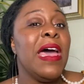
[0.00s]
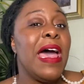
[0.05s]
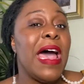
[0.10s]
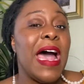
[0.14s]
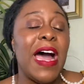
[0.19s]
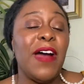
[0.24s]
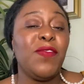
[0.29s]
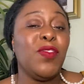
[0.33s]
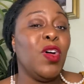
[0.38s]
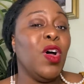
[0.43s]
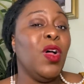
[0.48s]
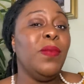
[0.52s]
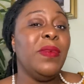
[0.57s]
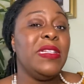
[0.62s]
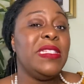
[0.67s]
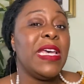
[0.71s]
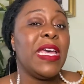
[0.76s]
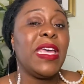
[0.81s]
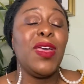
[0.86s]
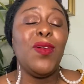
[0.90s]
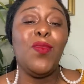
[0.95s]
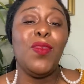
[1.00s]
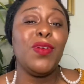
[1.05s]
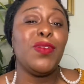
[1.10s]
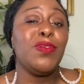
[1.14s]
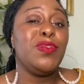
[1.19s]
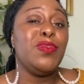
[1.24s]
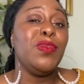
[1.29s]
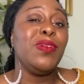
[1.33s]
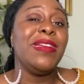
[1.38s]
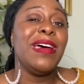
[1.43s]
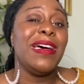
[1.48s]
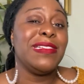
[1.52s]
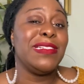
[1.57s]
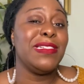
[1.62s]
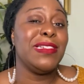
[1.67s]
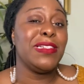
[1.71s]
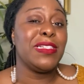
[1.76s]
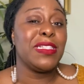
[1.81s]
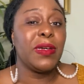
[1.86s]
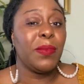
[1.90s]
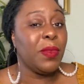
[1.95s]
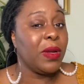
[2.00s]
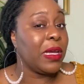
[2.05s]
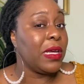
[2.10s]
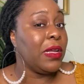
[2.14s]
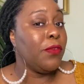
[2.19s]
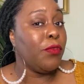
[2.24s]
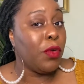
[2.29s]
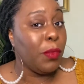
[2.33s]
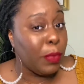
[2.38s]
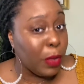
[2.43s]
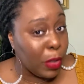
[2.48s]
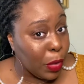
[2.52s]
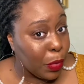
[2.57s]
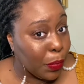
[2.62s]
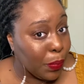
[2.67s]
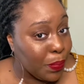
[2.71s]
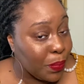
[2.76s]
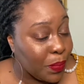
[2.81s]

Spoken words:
after only taking 1 or 2 classes in the summer and get a 4.0.